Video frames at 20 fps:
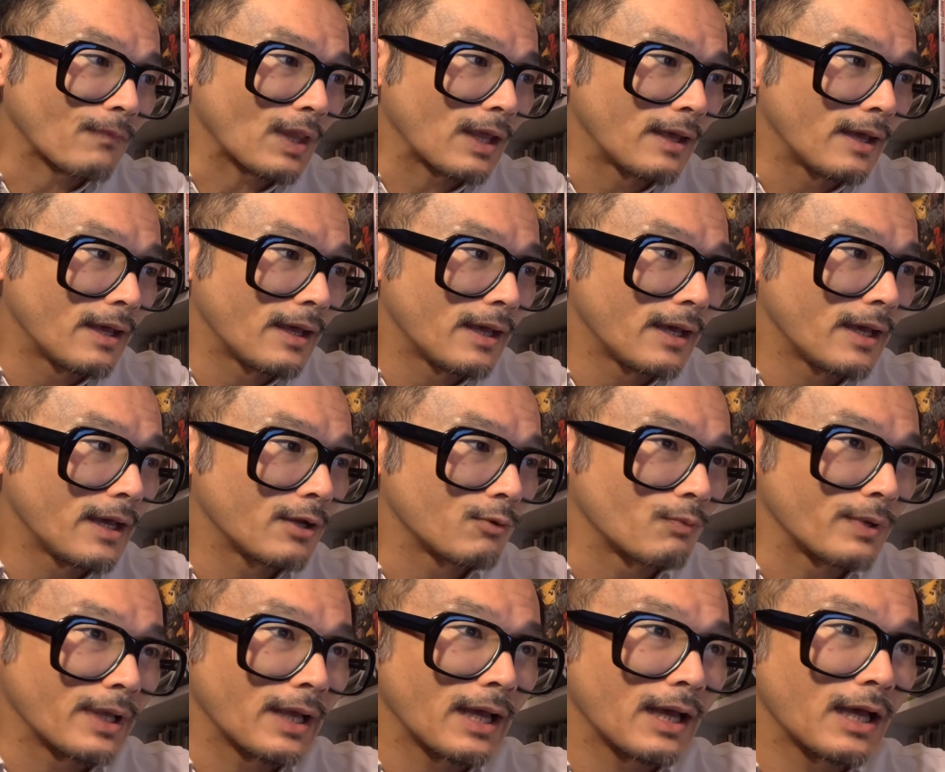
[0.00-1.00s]
And
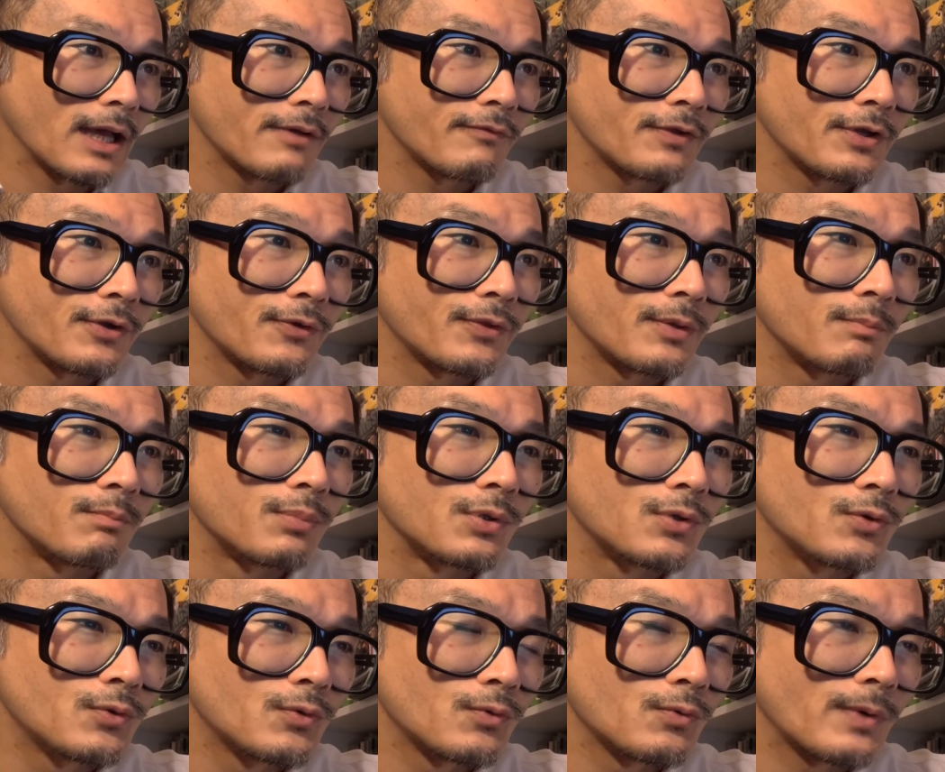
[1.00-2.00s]
we have here the
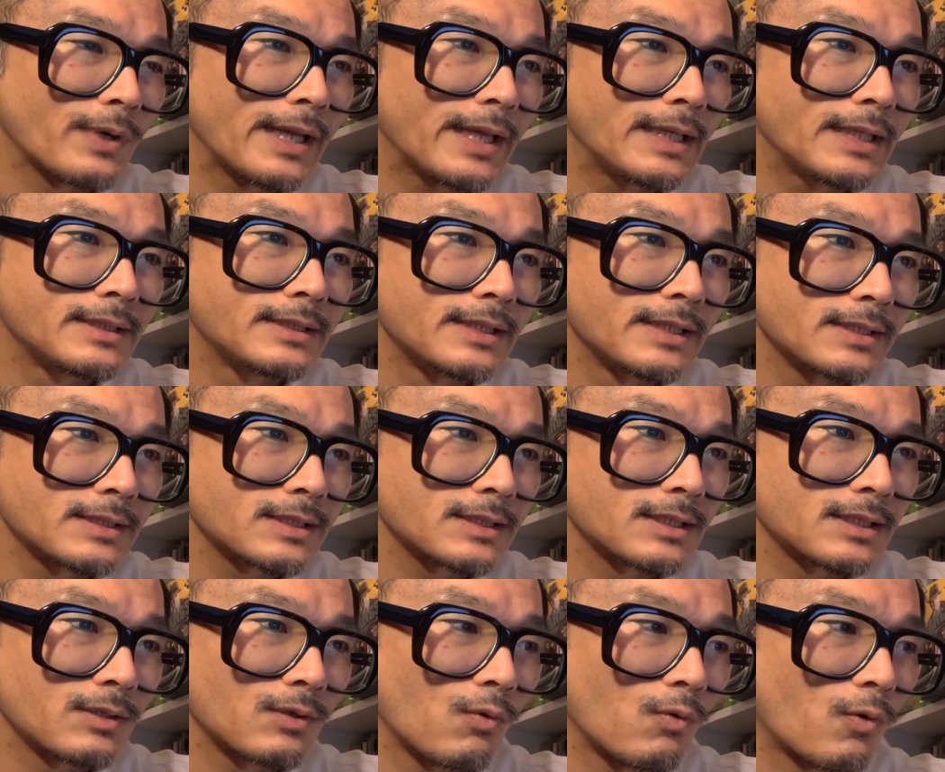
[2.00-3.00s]
Blu-ray
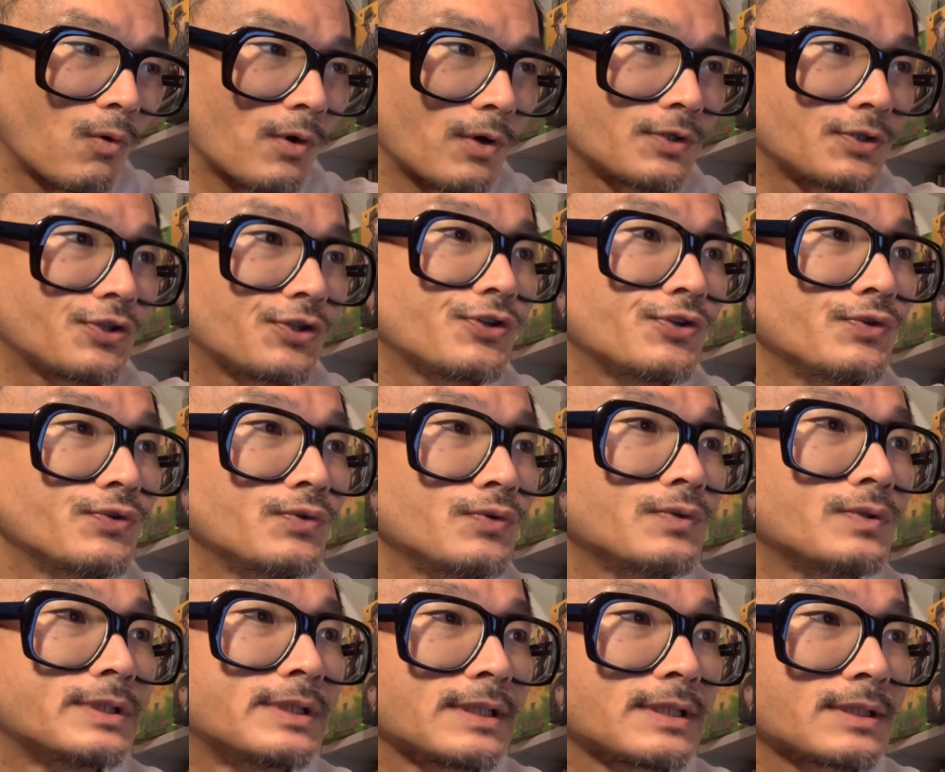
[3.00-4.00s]
disc or
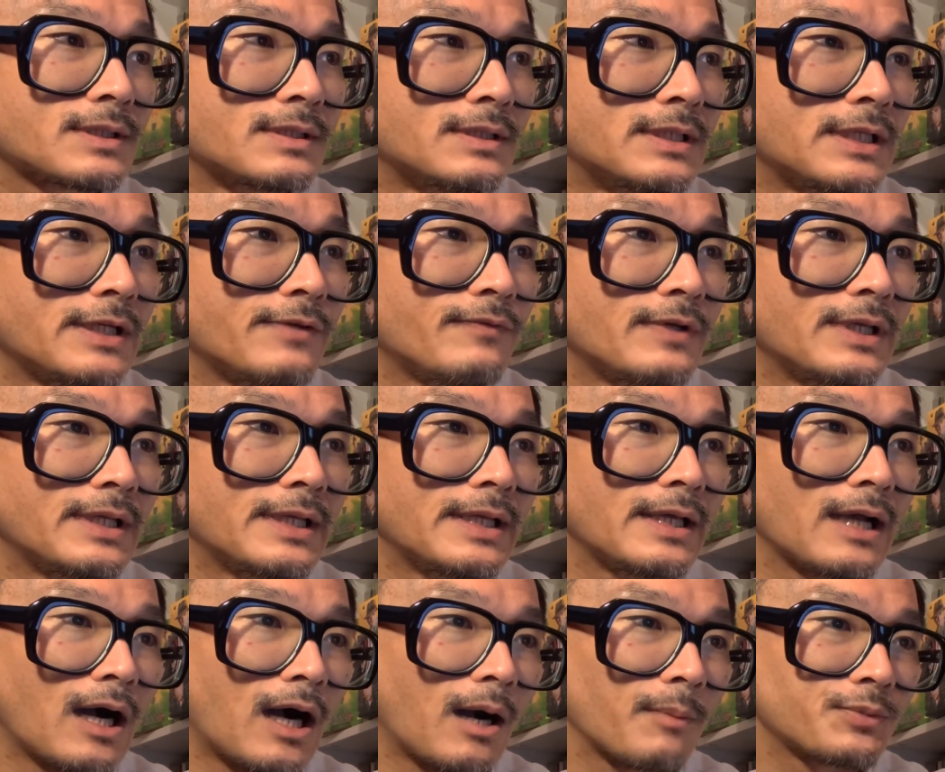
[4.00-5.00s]
two disc
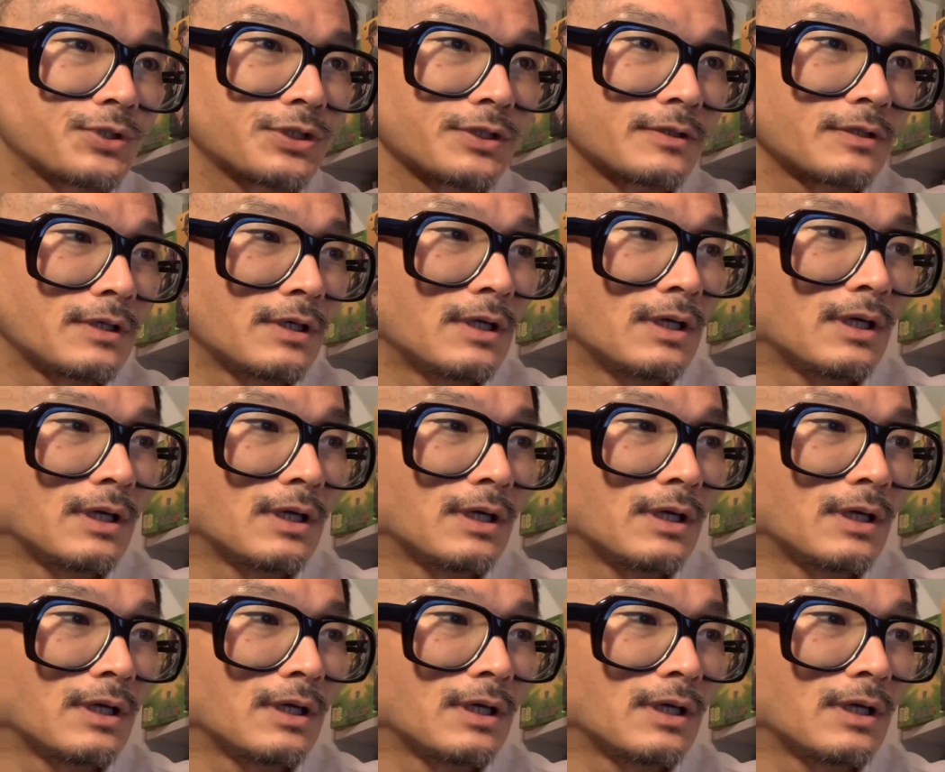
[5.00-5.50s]
DVD option